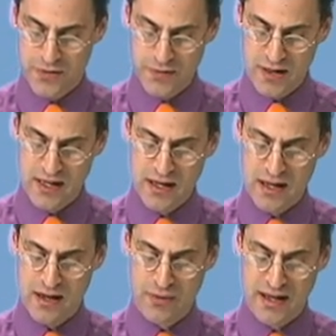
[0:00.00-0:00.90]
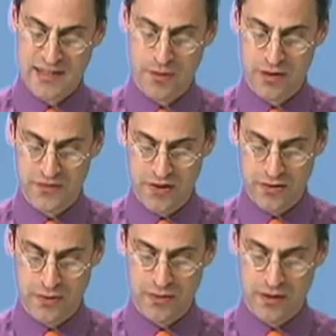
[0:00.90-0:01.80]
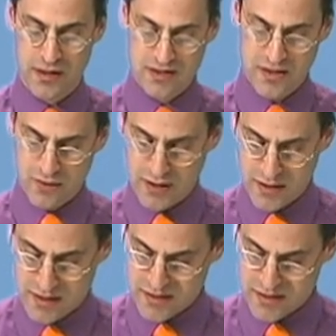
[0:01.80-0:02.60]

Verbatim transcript: 3, I want exponent of 2, and so on.